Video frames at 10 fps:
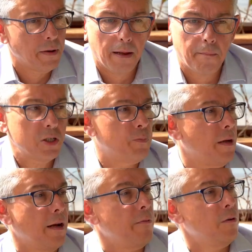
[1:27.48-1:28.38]
but they're much
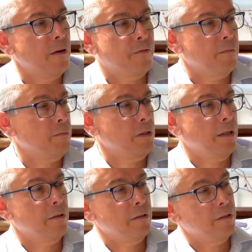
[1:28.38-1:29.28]
better than they were from, you
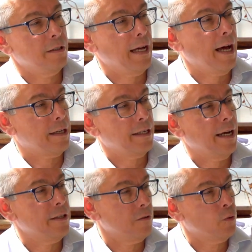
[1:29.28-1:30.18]
know, the dark
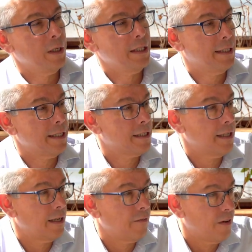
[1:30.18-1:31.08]
days of
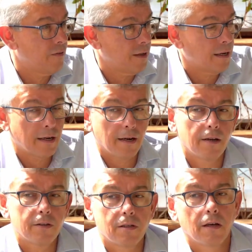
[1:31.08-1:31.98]
2016, 15, you
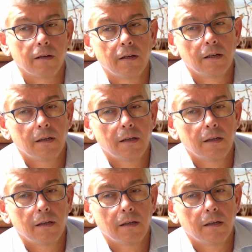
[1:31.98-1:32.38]
know, so